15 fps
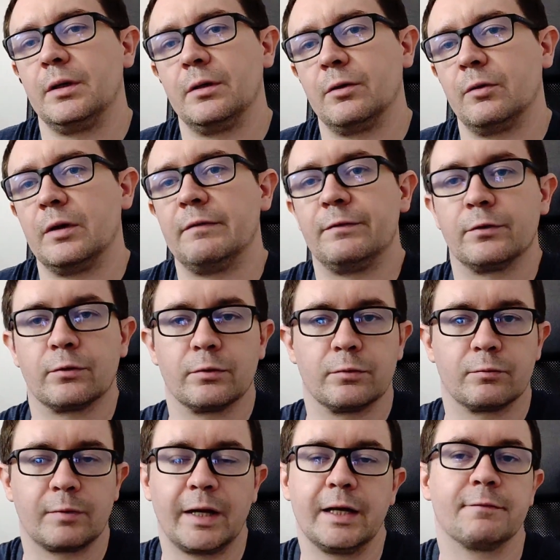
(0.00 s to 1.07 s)
you know if you're
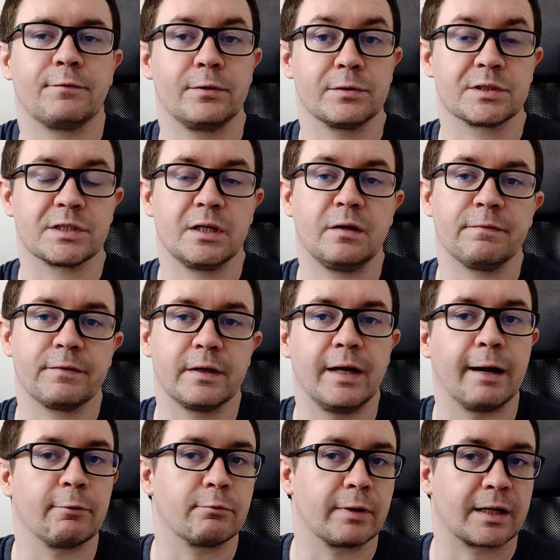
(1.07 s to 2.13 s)
writing for yourself then
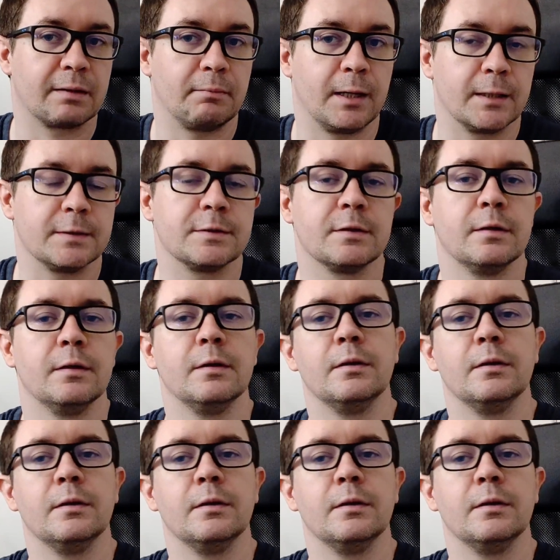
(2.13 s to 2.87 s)
i would recommend